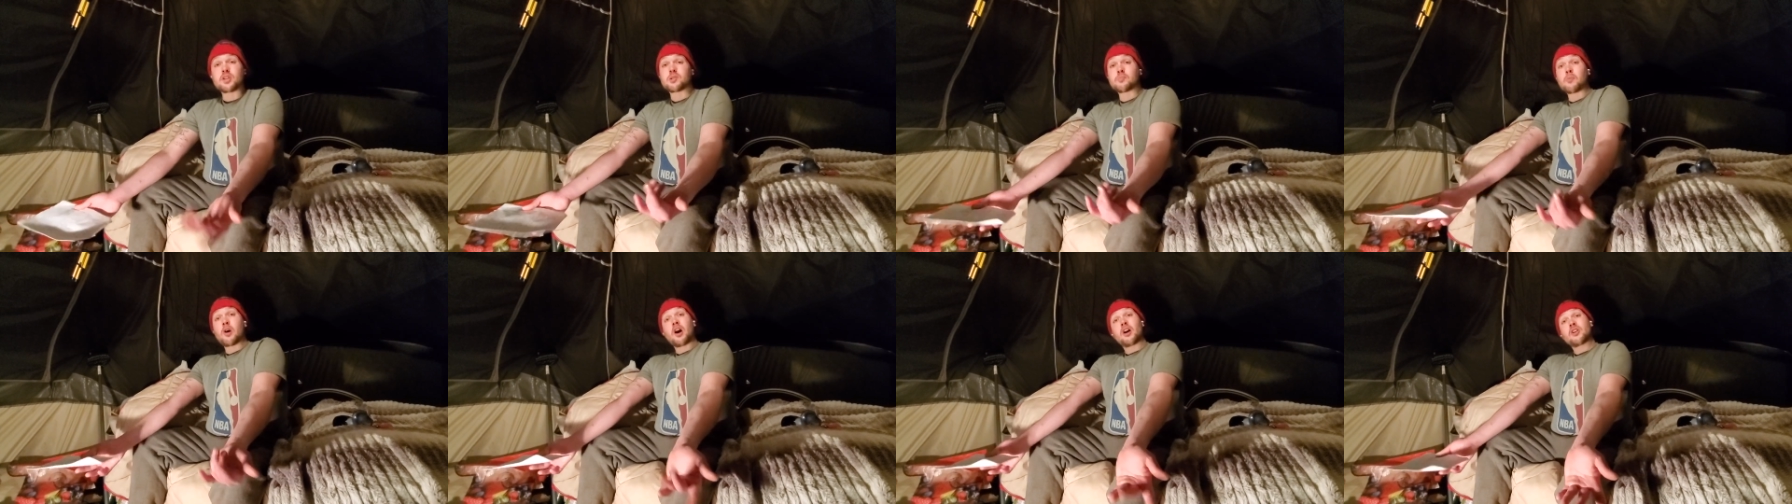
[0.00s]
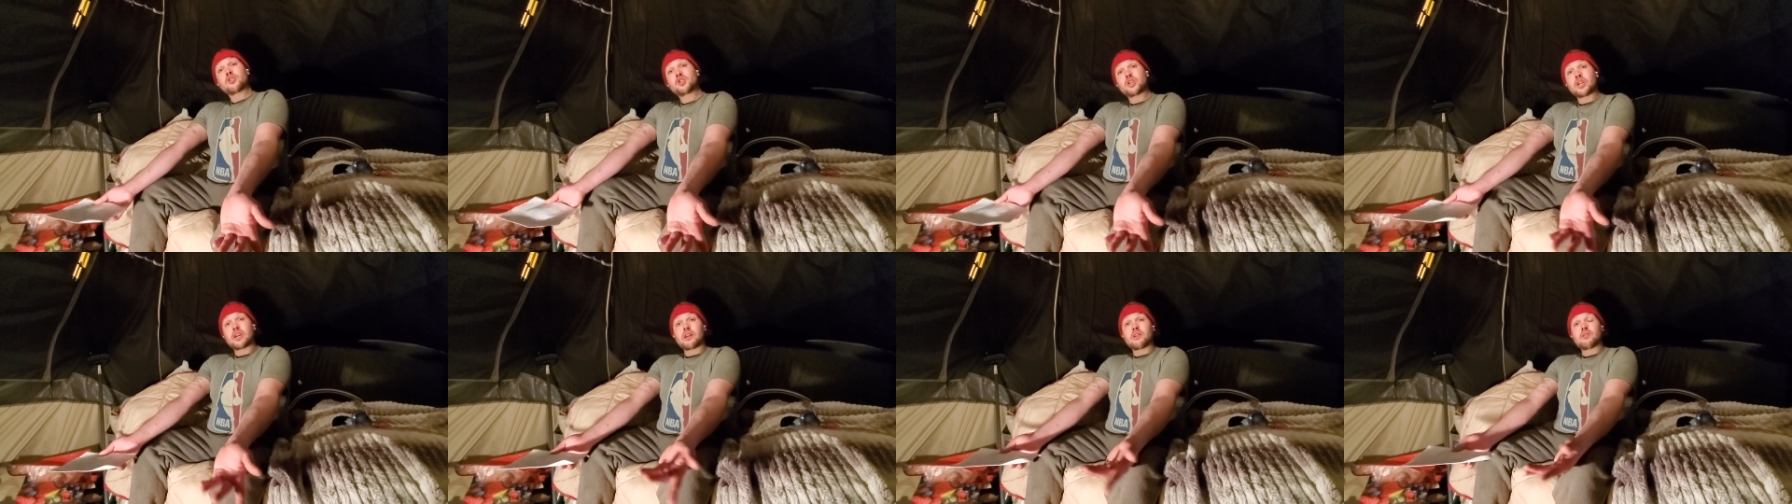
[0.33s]

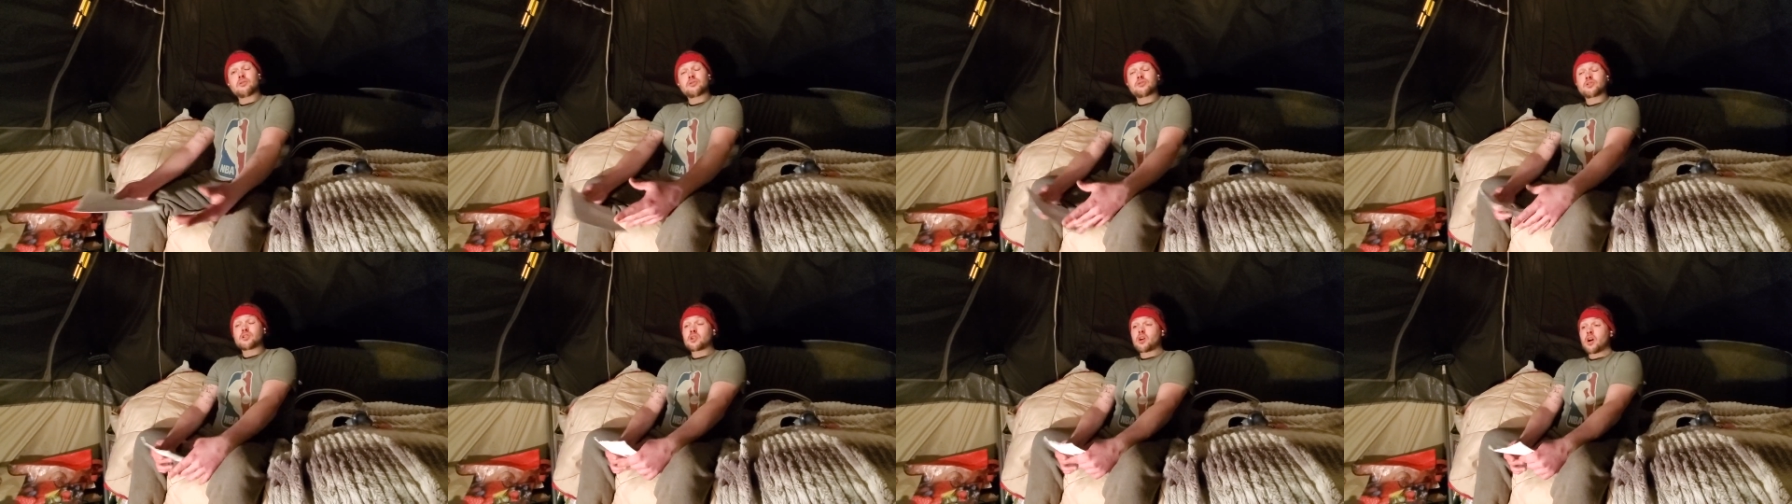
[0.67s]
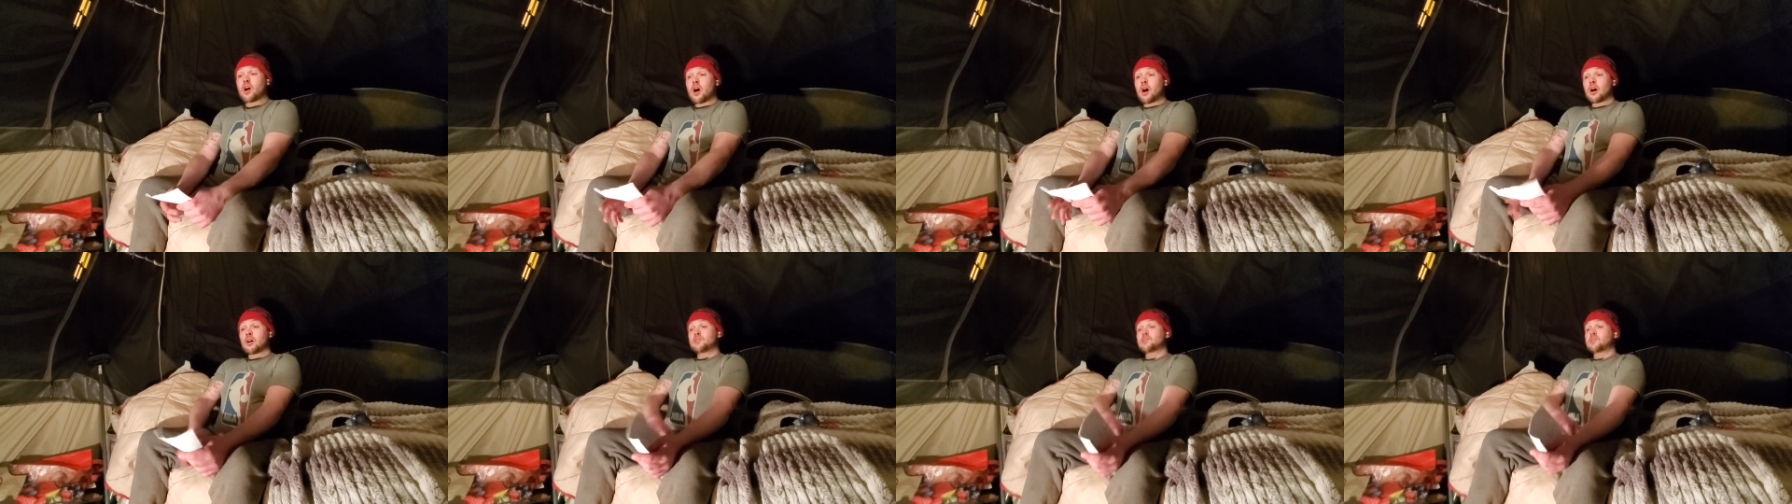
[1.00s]
small channels to
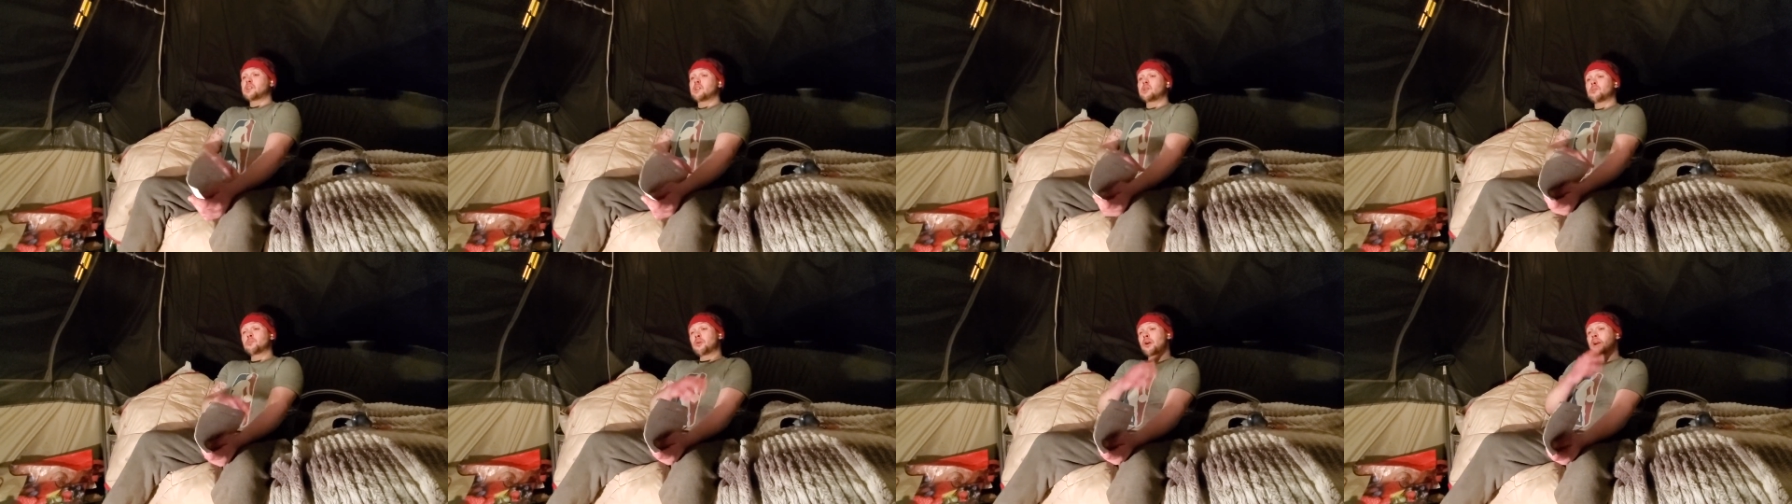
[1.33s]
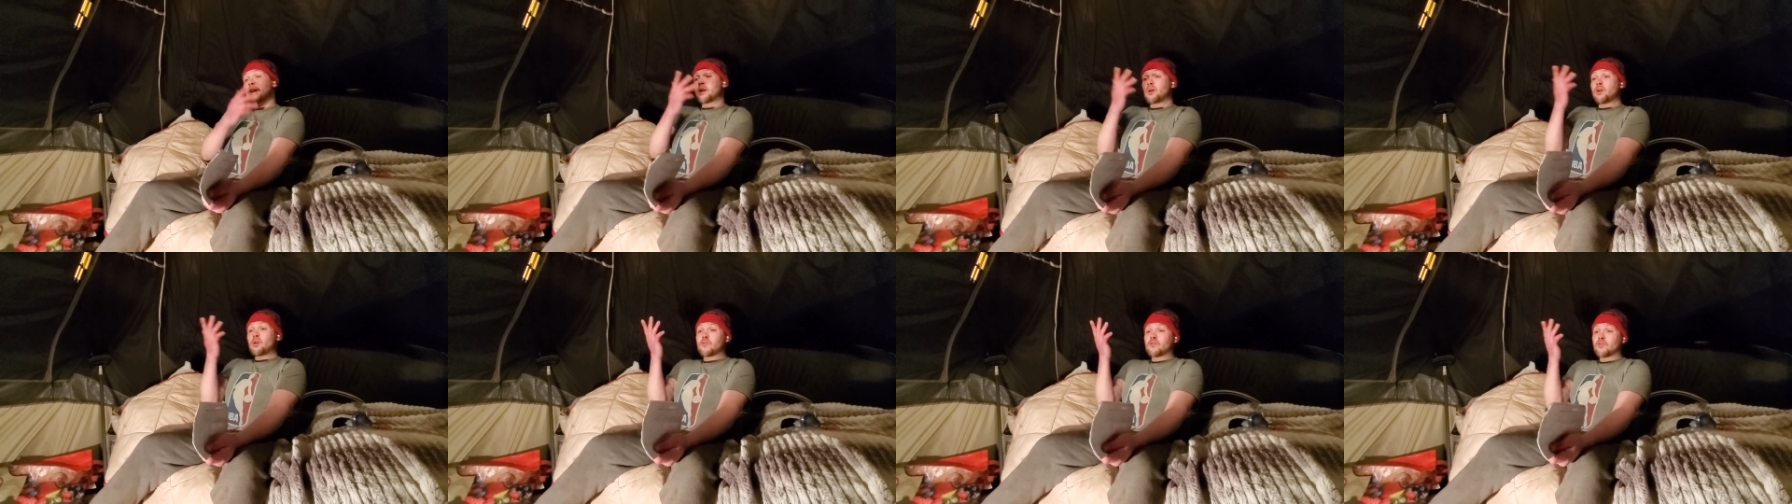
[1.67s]
all
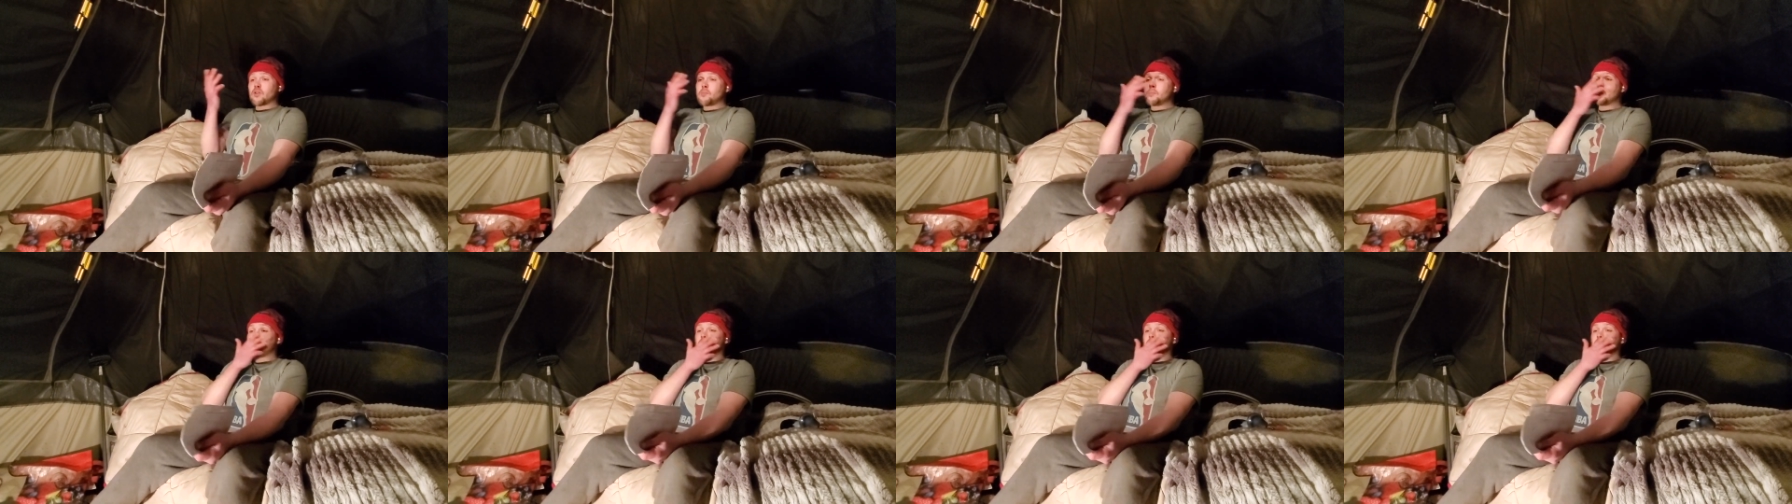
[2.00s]
celebrating over a